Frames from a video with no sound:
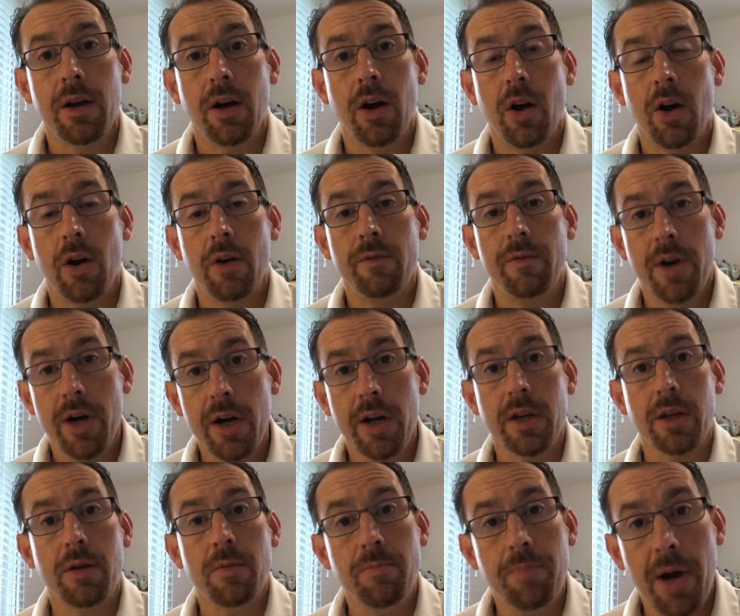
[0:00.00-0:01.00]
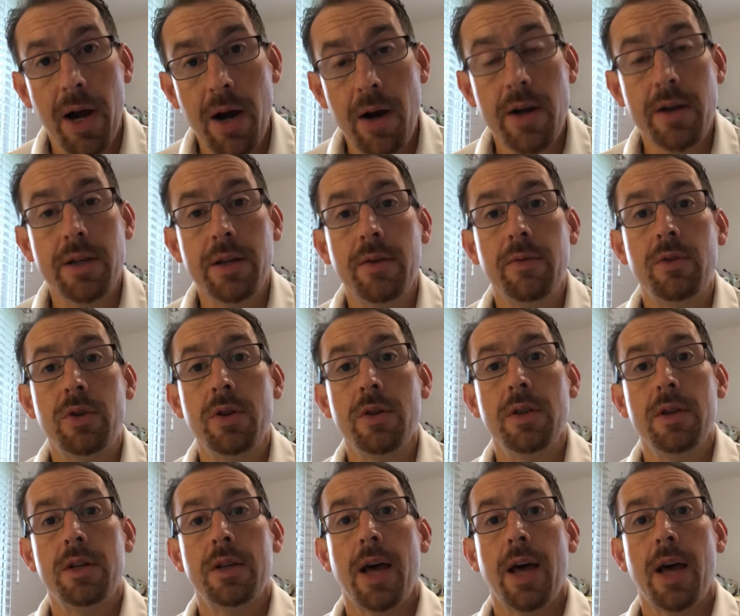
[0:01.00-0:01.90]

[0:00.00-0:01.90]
are very comparative to the